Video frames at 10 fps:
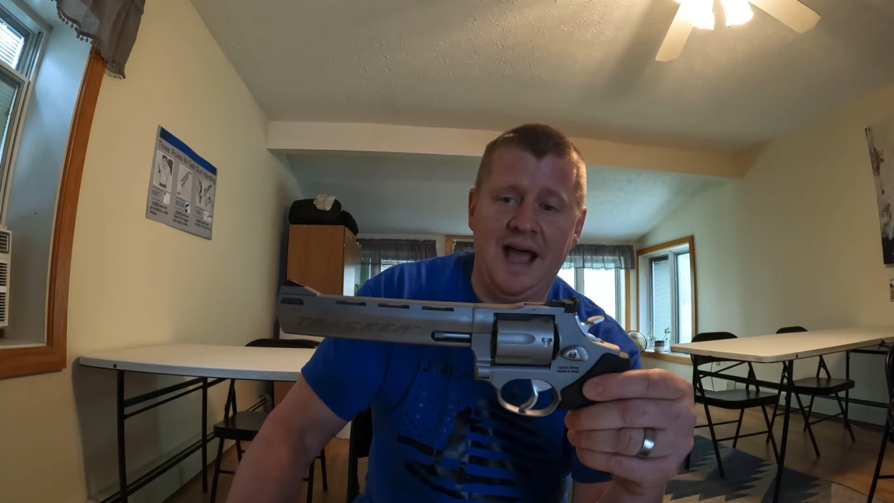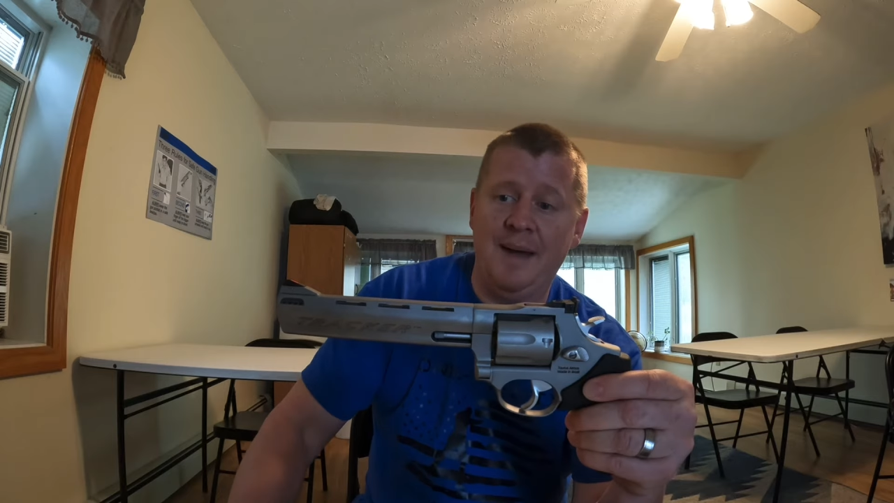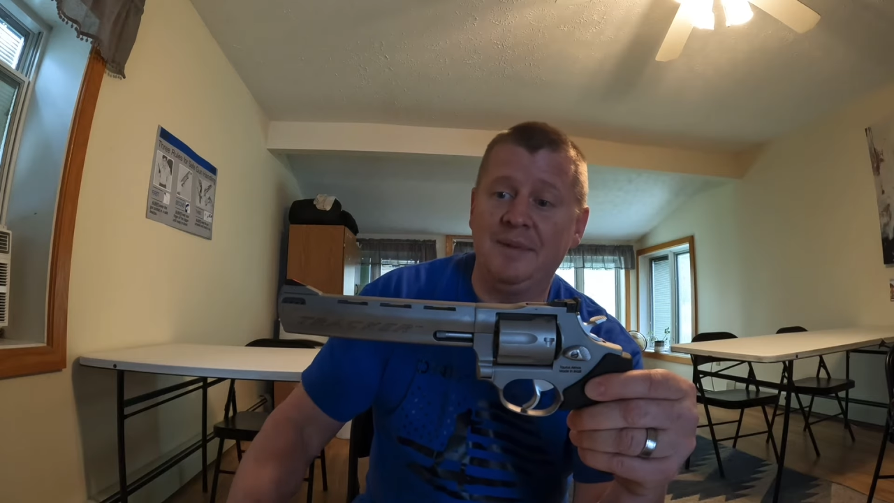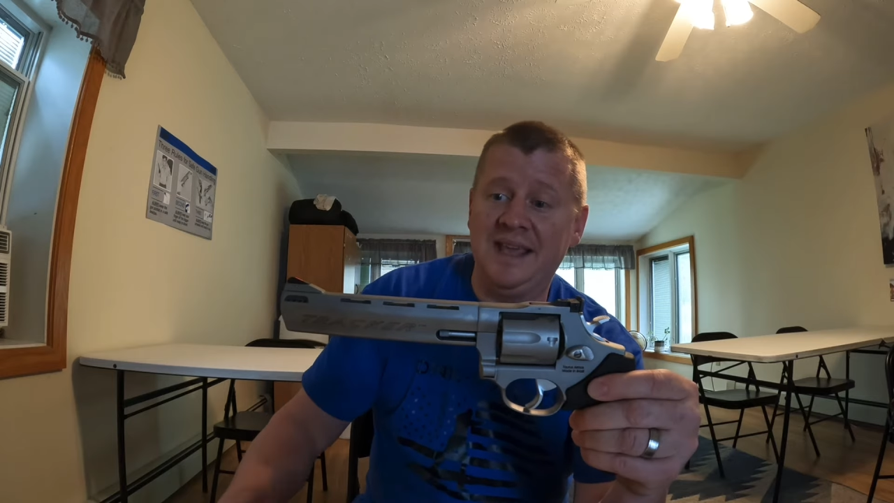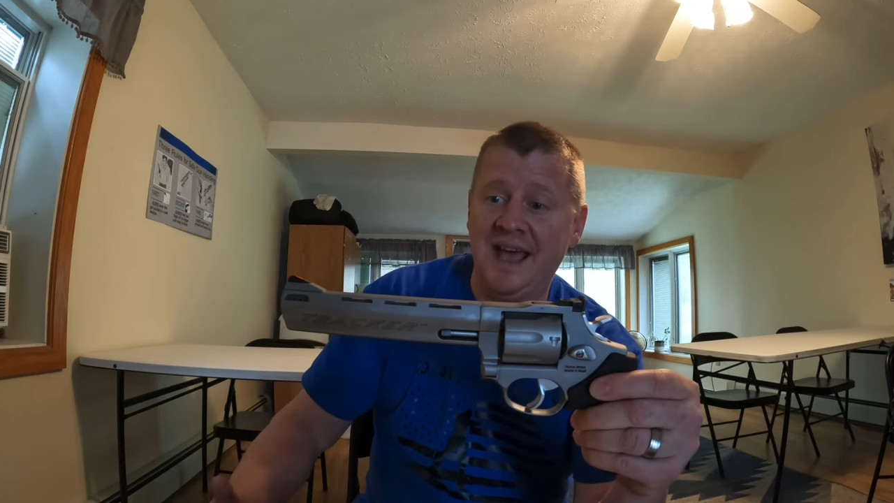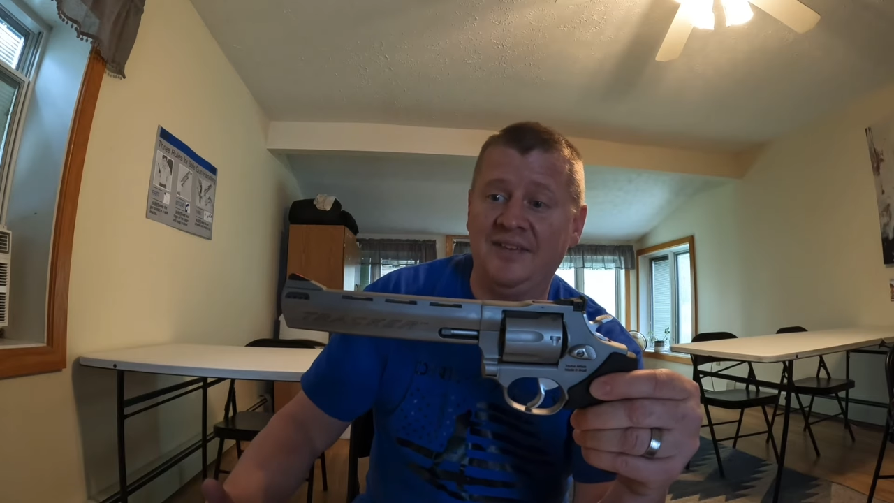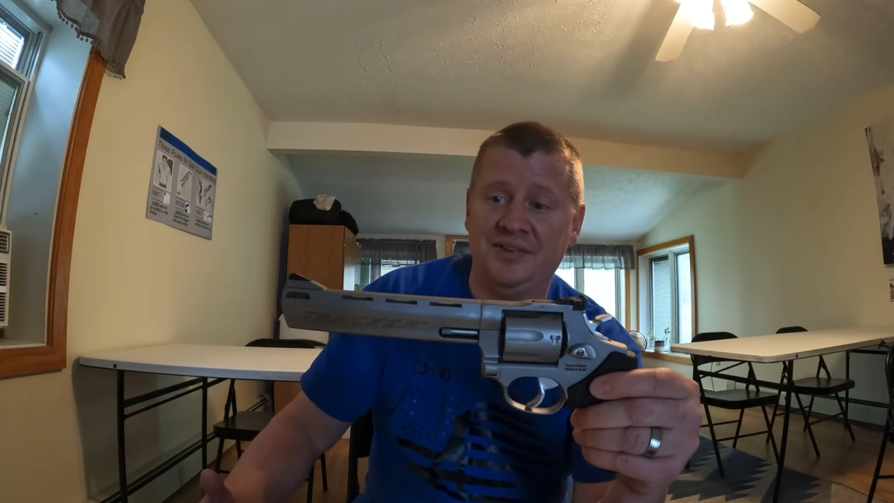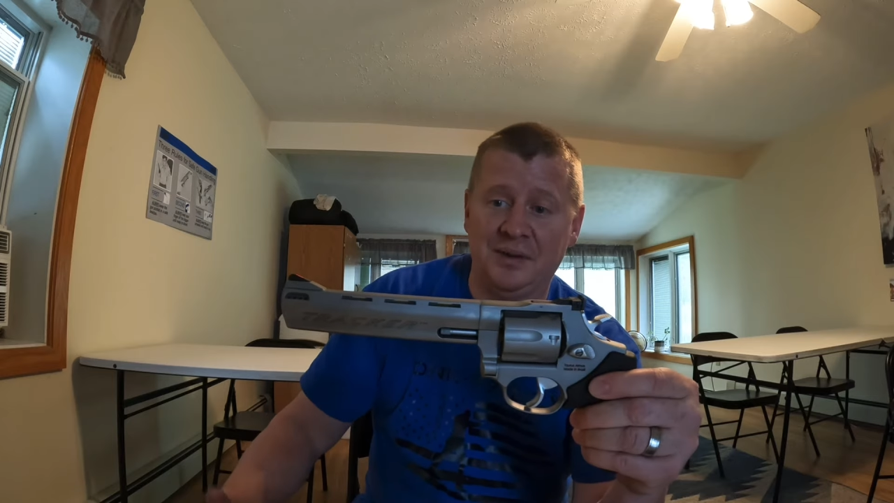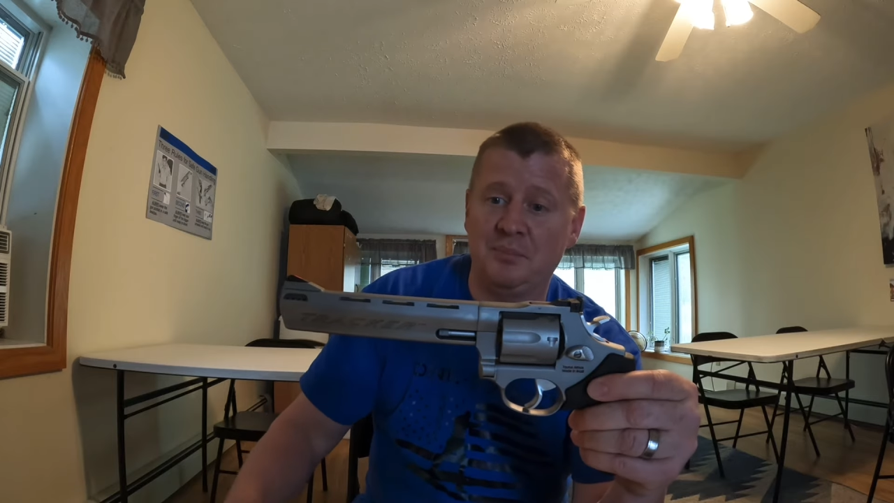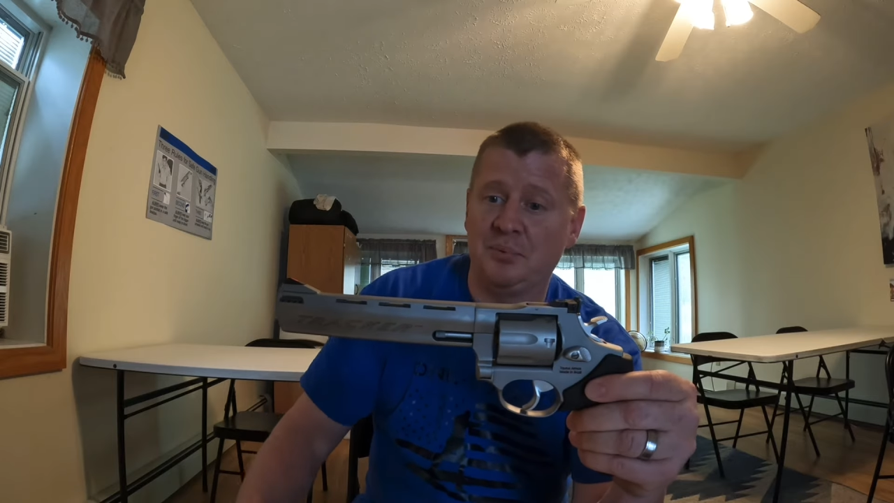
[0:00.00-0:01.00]
I'm
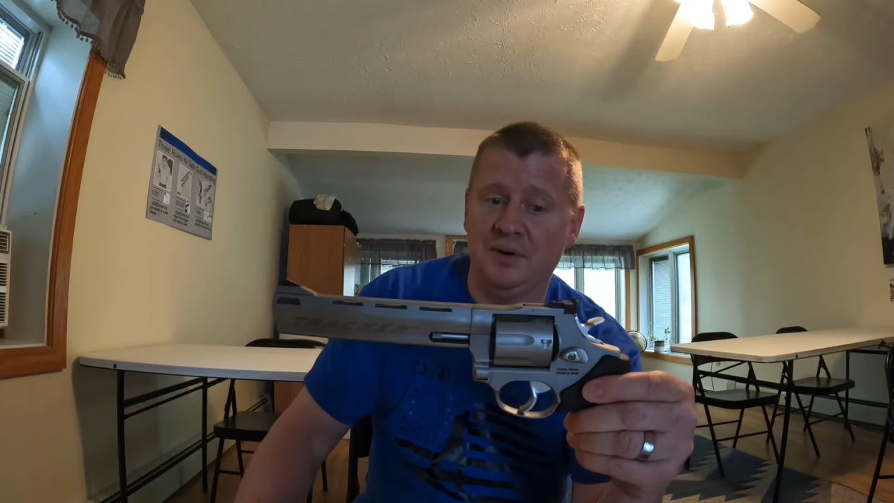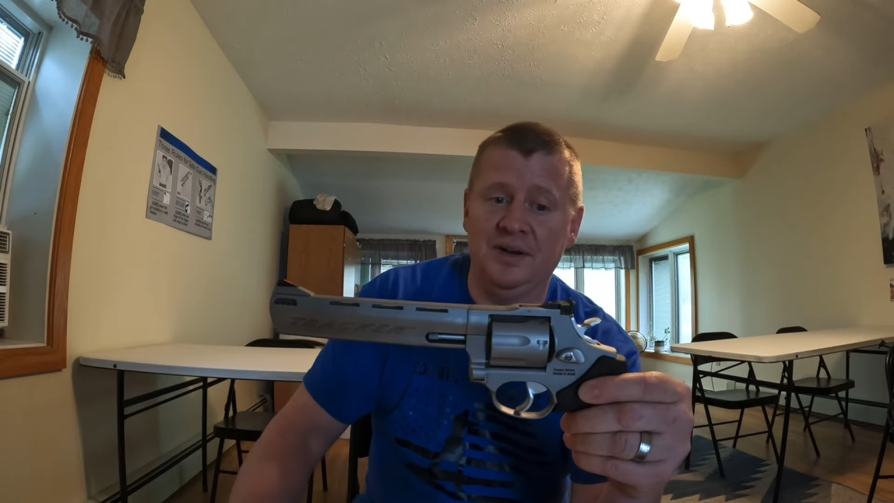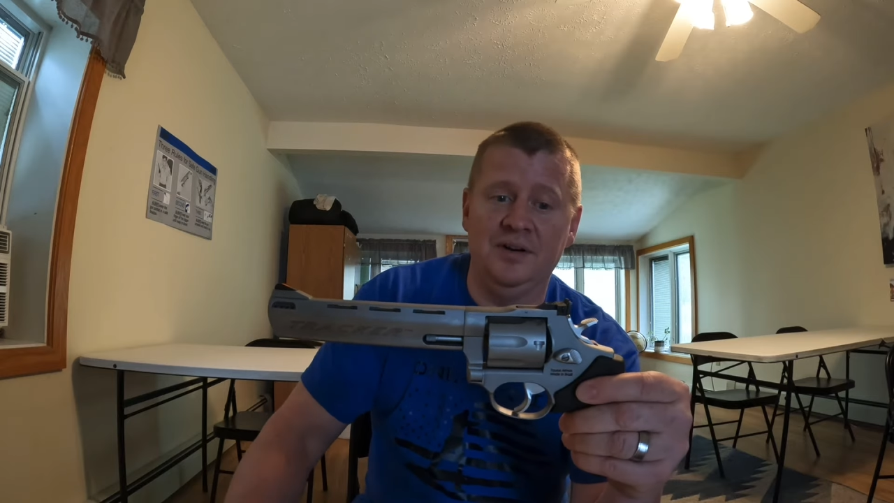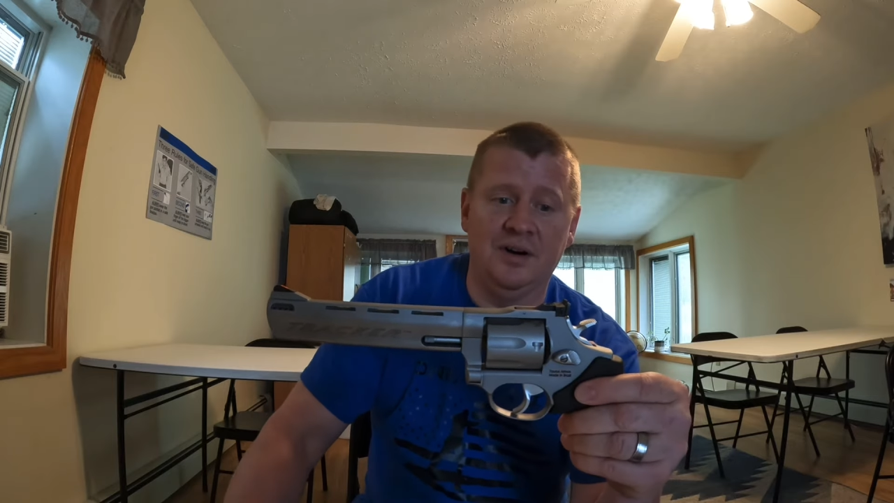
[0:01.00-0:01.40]
guessing, pretty